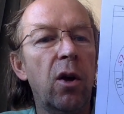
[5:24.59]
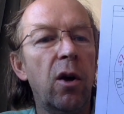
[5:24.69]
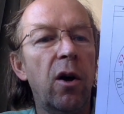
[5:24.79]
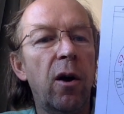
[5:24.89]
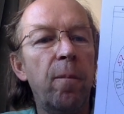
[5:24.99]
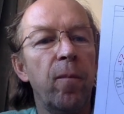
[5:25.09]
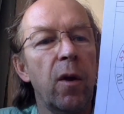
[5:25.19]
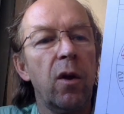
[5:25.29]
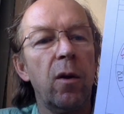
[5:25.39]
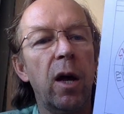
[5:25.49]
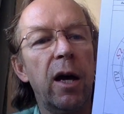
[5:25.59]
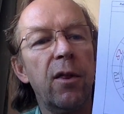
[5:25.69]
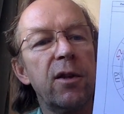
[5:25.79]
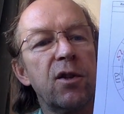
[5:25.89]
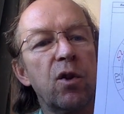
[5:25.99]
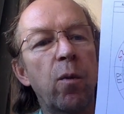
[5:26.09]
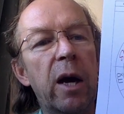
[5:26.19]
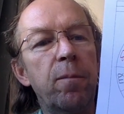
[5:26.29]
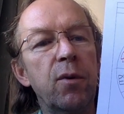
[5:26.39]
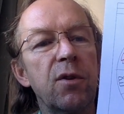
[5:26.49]
And the square
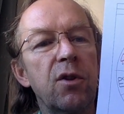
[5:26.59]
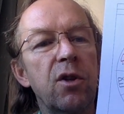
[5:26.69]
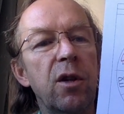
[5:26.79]
position